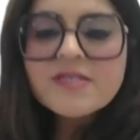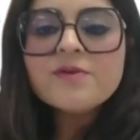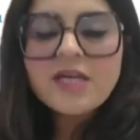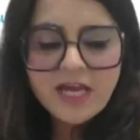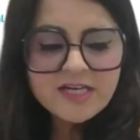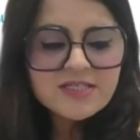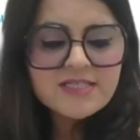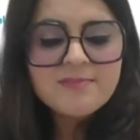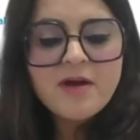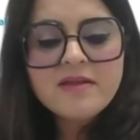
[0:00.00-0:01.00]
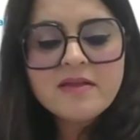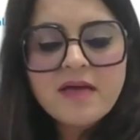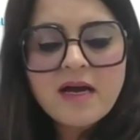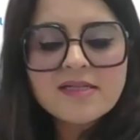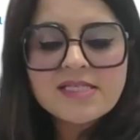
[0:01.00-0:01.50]
of 2 connections a month
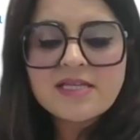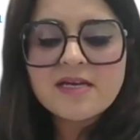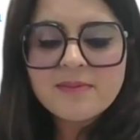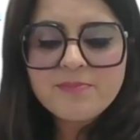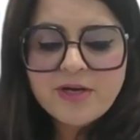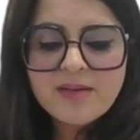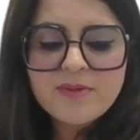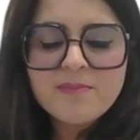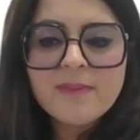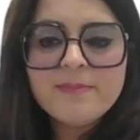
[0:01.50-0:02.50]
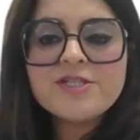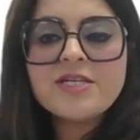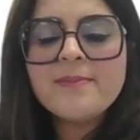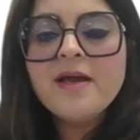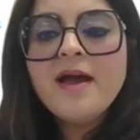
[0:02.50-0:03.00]
under the premium
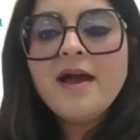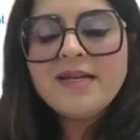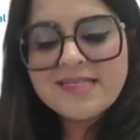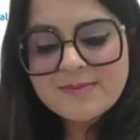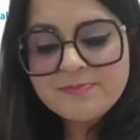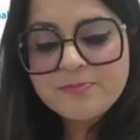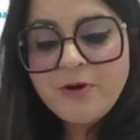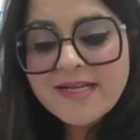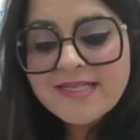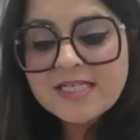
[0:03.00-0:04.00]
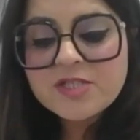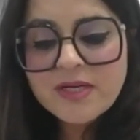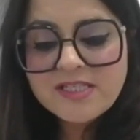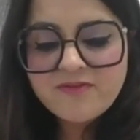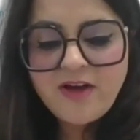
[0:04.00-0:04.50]
membership, and it's priced at
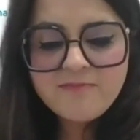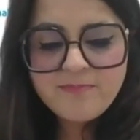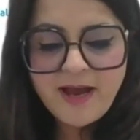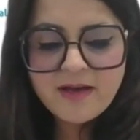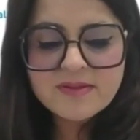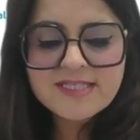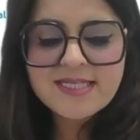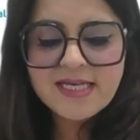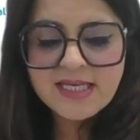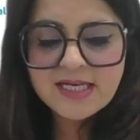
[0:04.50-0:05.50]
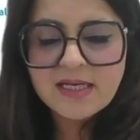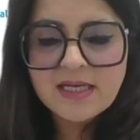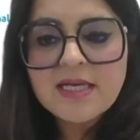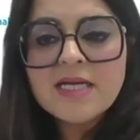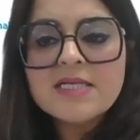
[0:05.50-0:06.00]
£25 a
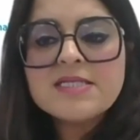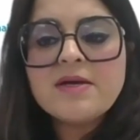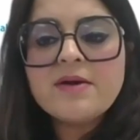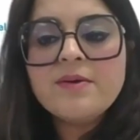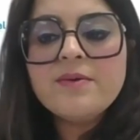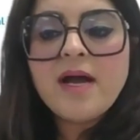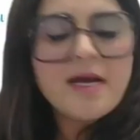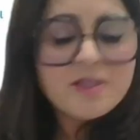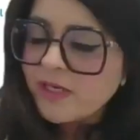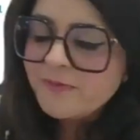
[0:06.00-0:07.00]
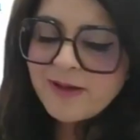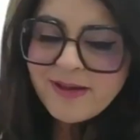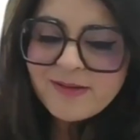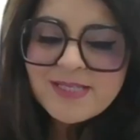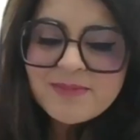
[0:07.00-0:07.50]
year. So
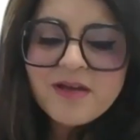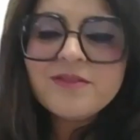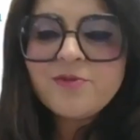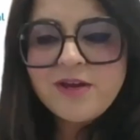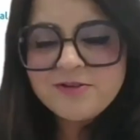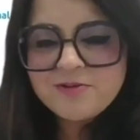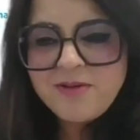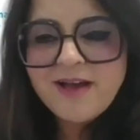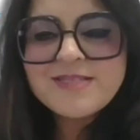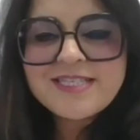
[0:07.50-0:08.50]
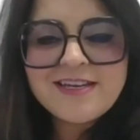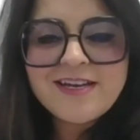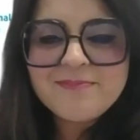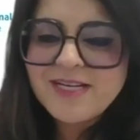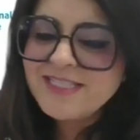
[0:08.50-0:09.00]
£25 a month, £300 a
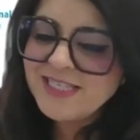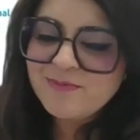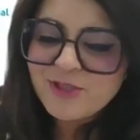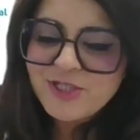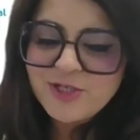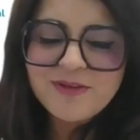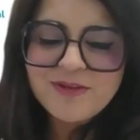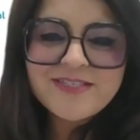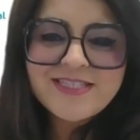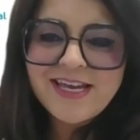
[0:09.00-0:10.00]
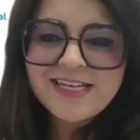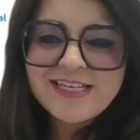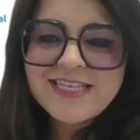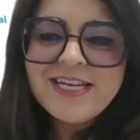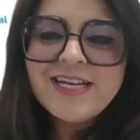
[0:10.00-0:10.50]
year. My team will shoot me for saying
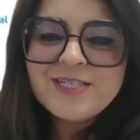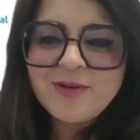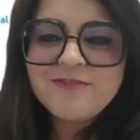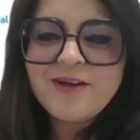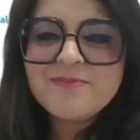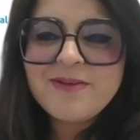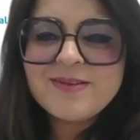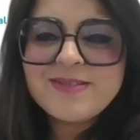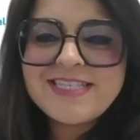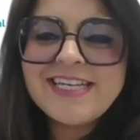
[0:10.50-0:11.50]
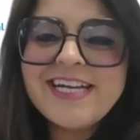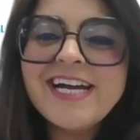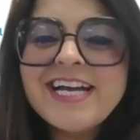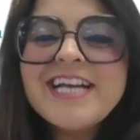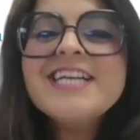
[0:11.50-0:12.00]
it's £25 a year.
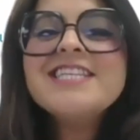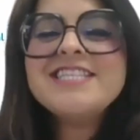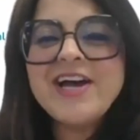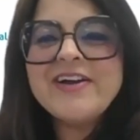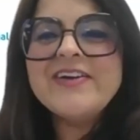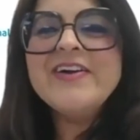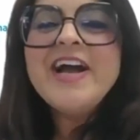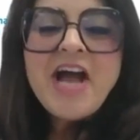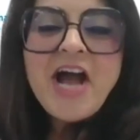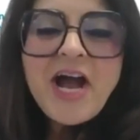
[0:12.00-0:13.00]
So